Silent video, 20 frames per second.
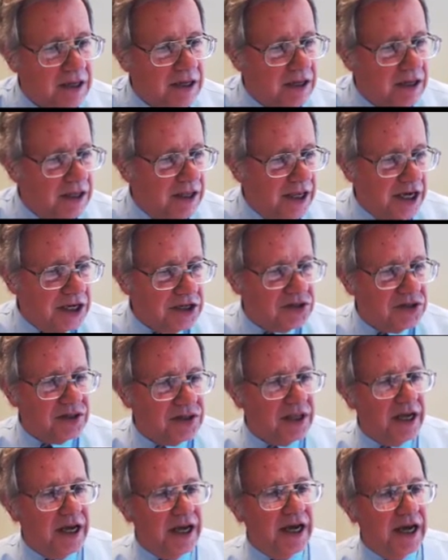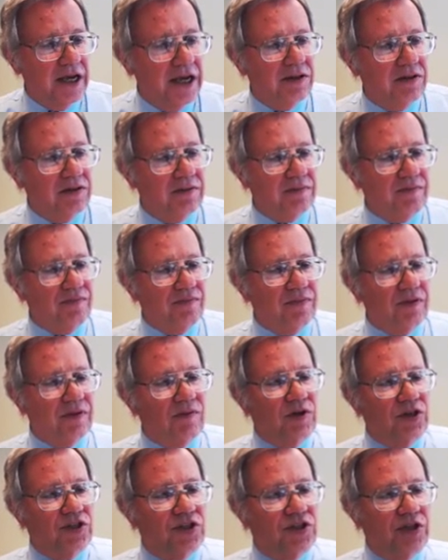Next slide,
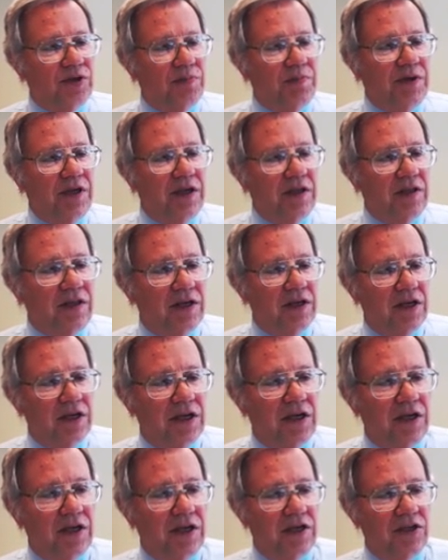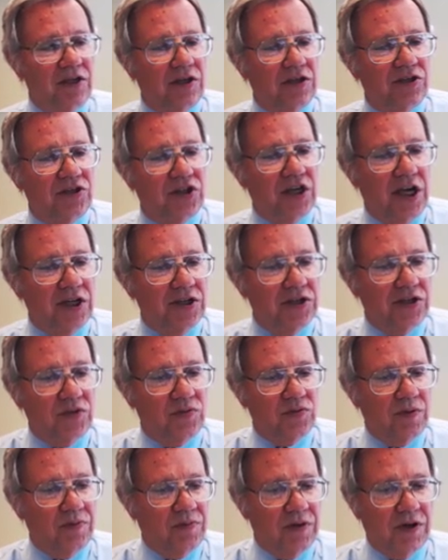which should be the changes
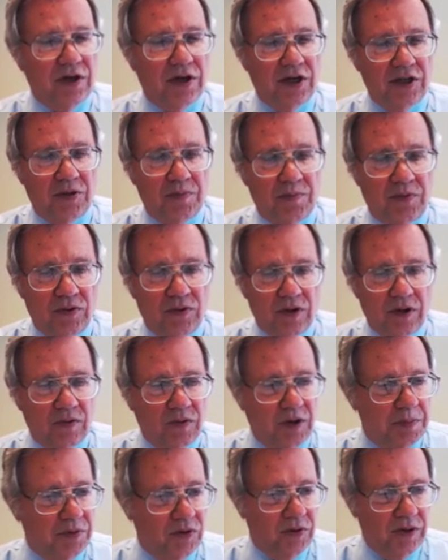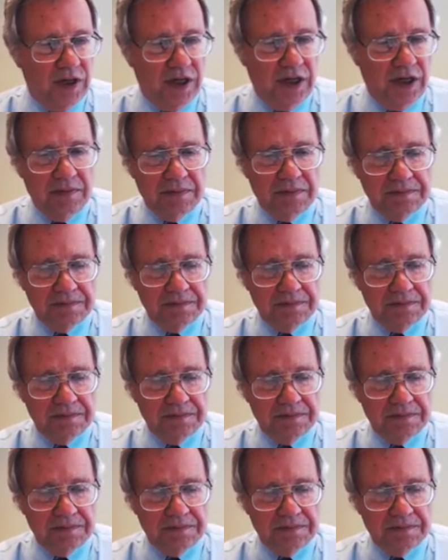with regard to reporting.